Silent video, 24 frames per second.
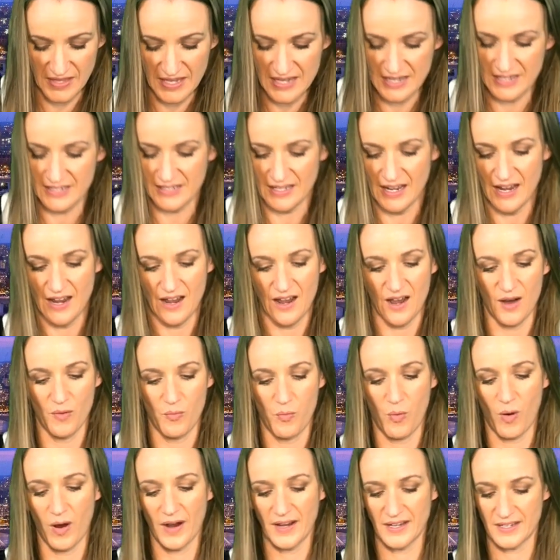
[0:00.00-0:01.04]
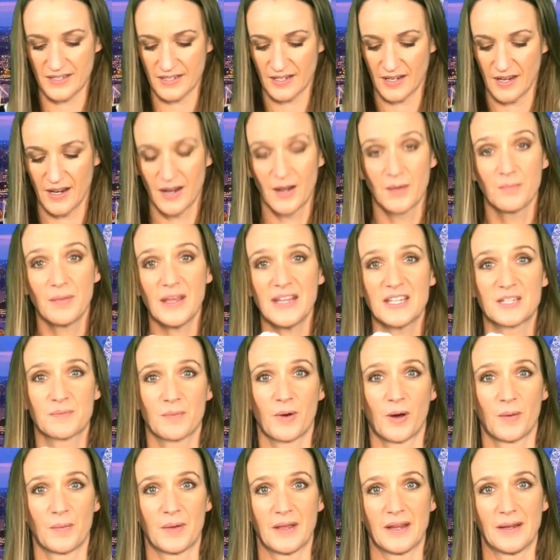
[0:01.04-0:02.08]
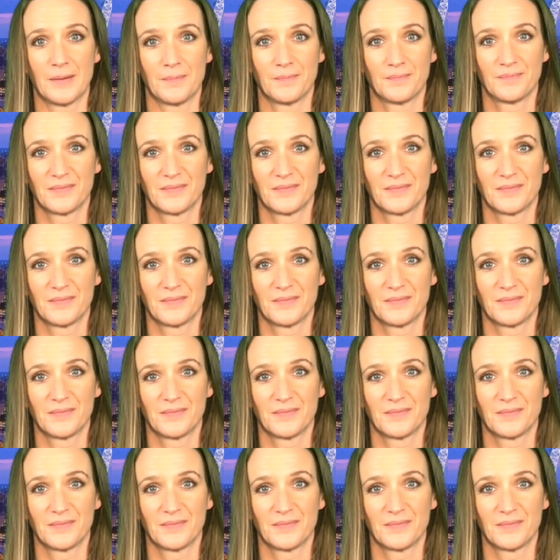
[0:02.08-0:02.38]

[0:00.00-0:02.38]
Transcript: these, a white peace poppy.